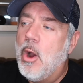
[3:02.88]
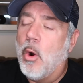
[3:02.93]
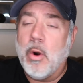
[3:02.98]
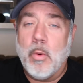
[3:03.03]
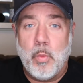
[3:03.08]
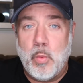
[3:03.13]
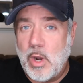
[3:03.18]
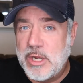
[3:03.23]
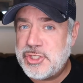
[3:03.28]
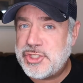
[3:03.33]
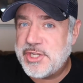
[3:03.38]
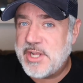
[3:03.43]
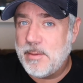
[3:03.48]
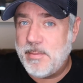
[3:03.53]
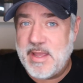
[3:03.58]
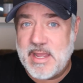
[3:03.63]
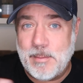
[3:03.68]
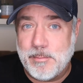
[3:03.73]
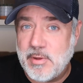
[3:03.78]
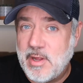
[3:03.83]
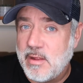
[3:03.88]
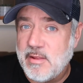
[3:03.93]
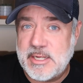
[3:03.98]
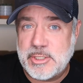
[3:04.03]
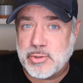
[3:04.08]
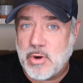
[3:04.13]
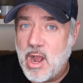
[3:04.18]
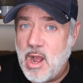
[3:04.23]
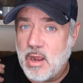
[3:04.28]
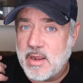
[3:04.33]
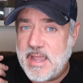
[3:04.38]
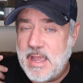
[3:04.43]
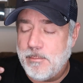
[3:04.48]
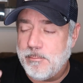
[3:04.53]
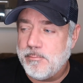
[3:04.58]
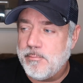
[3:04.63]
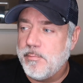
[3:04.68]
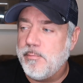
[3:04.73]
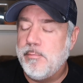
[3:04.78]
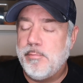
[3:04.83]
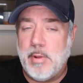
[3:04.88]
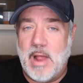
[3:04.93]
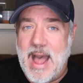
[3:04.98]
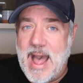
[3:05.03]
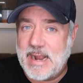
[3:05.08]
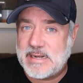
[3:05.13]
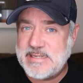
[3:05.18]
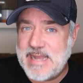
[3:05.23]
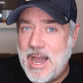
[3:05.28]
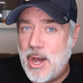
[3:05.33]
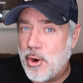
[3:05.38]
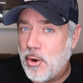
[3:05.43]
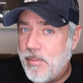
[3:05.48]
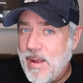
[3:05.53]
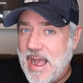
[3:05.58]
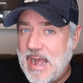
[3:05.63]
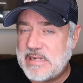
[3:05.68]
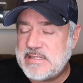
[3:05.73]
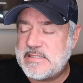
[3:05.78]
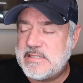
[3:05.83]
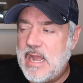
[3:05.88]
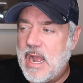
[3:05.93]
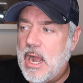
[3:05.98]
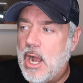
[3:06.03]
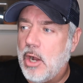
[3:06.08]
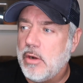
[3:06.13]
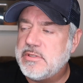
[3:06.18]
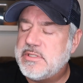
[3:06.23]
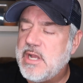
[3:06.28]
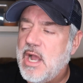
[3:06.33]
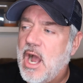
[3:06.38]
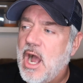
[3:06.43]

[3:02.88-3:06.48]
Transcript: or was she going to be completely drunk and blacked out or passed out.